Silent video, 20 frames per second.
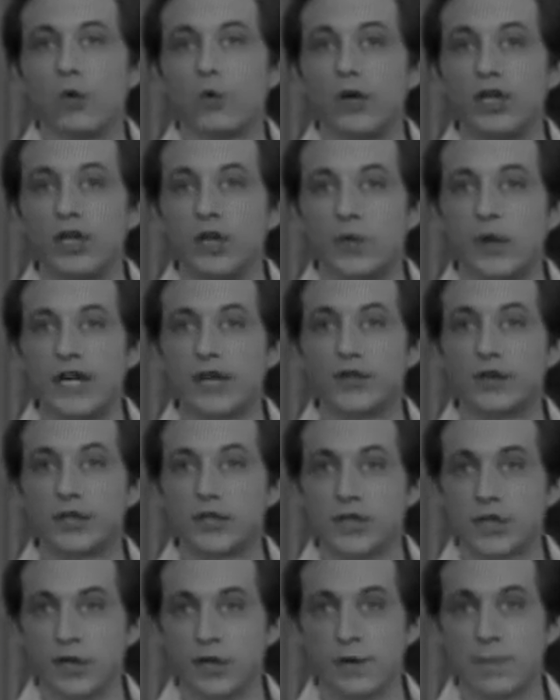when you hear the
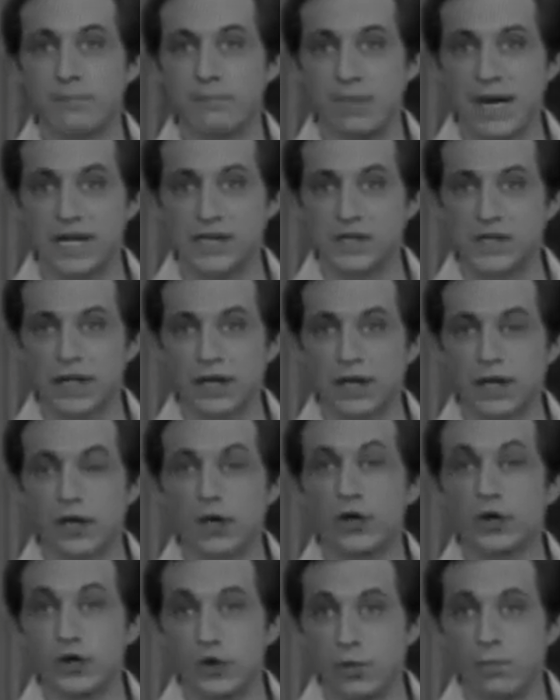term basic,
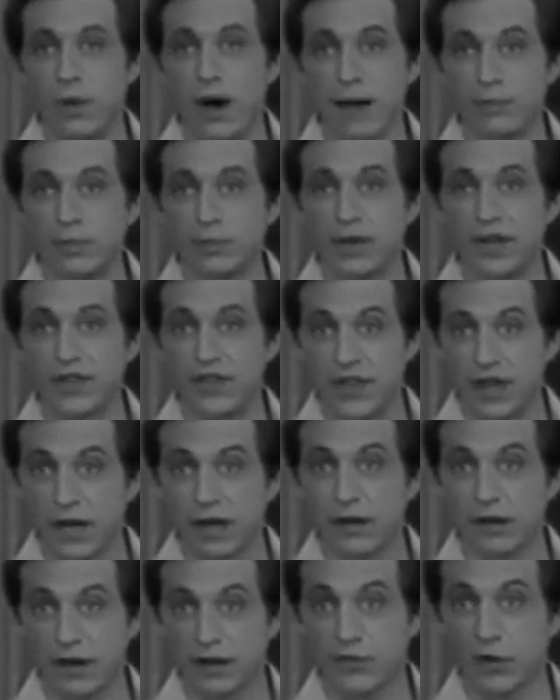you probably
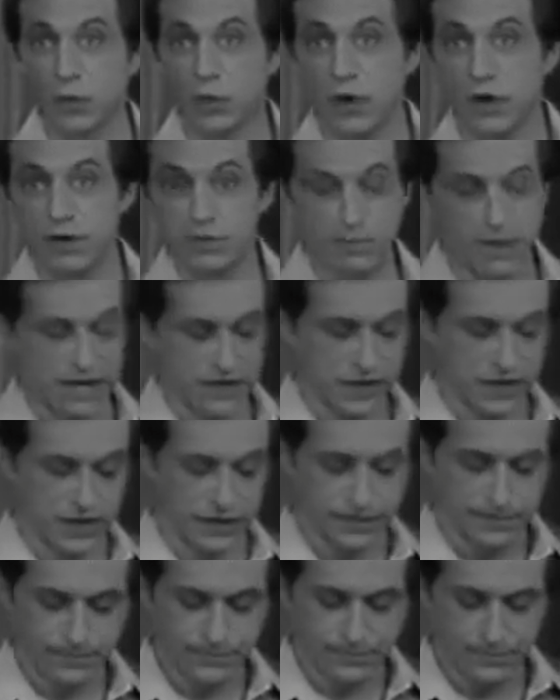think of the word
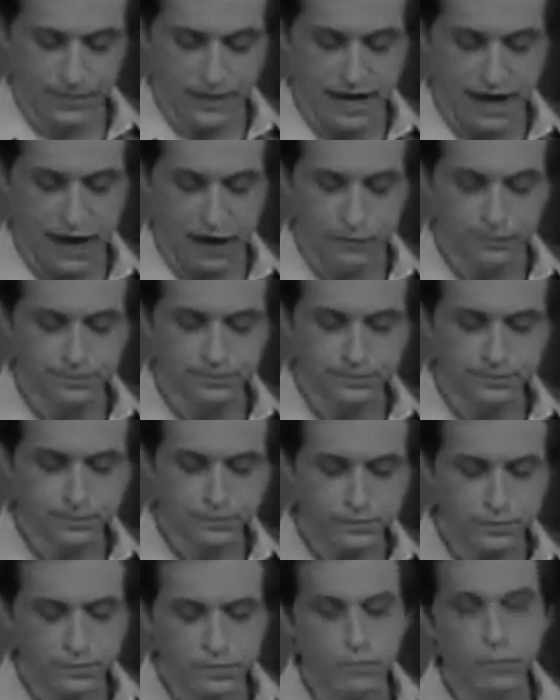basic. Now,
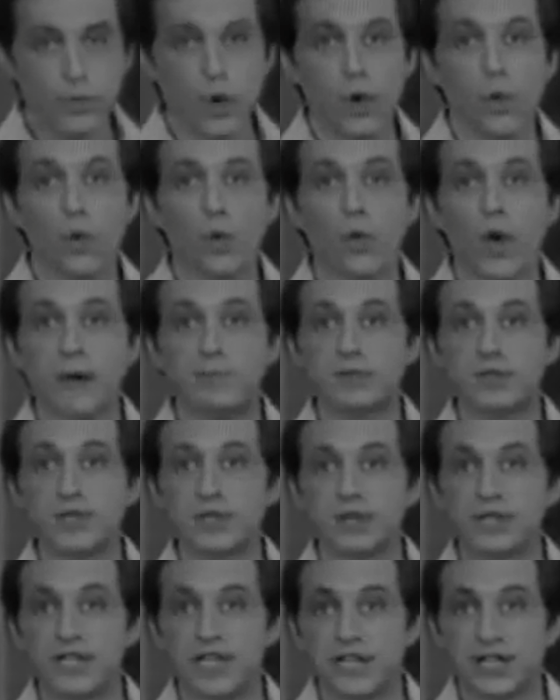
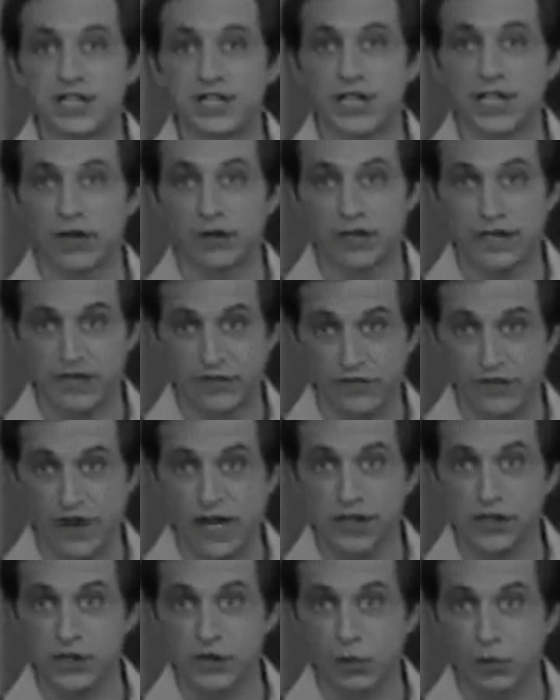Webster's dictionary
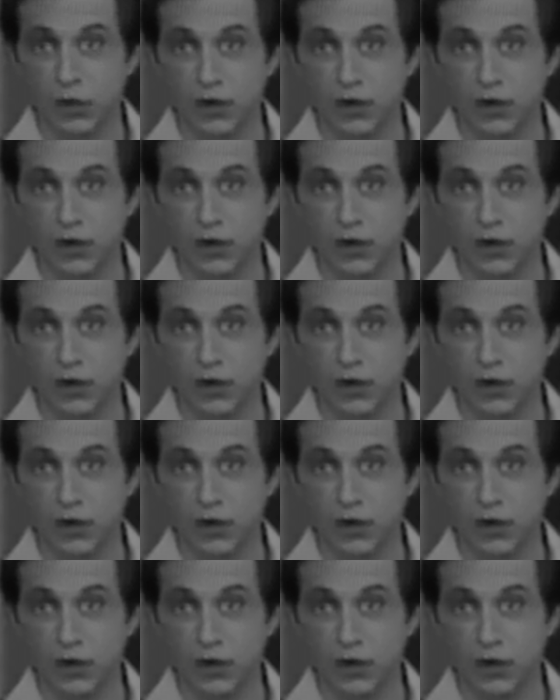defines the